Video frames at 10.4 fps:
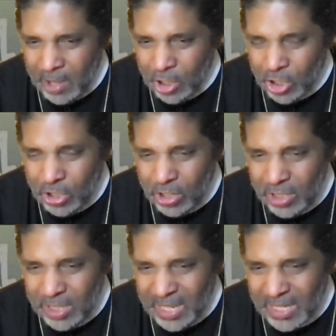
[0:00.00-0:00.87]
Could
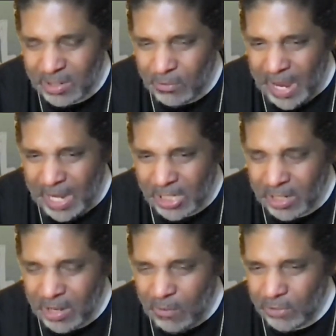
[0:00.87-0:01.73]
the
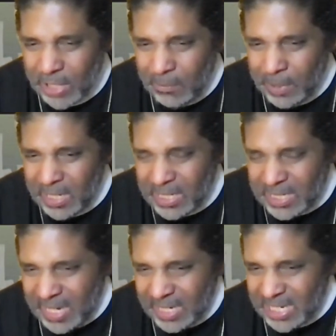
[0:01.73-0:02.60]
insurrection on January
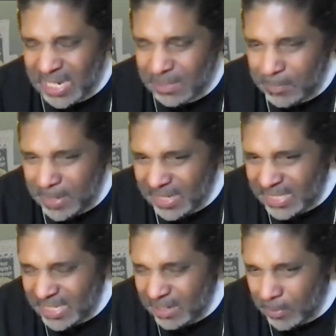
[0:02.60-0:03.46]
6th just be a
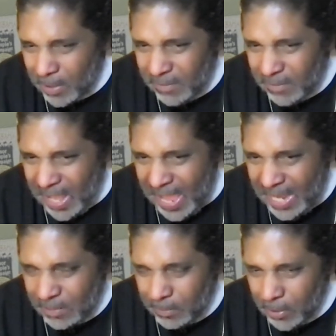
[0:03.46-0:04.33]
tip of the
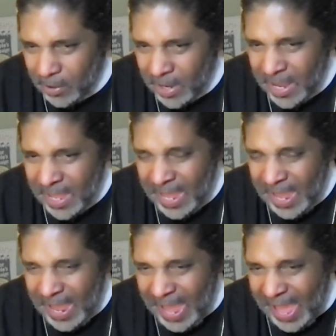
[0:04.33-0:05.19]
iceberg
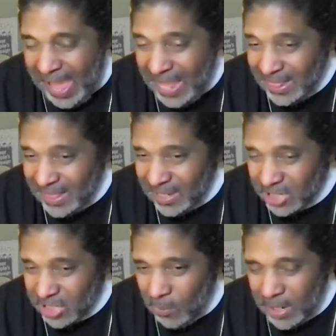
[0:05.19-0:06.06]
I think
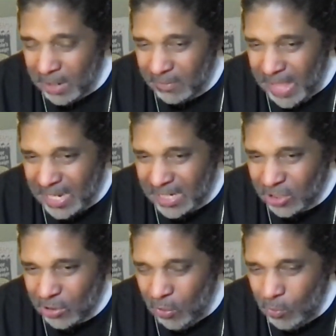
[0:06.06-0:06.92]
so. And if that is the
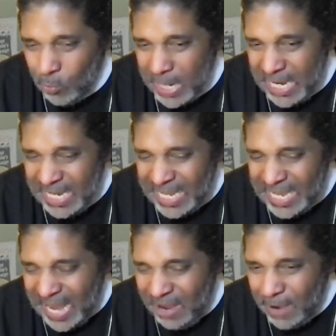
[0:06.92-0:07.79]
call, we
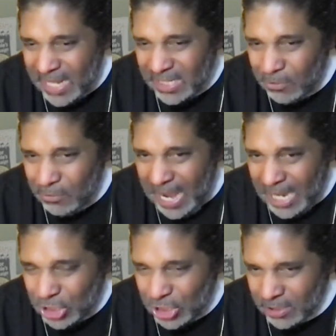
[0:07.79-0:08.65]
need a
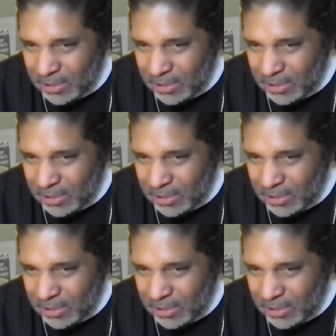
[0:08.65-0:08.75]
resurrection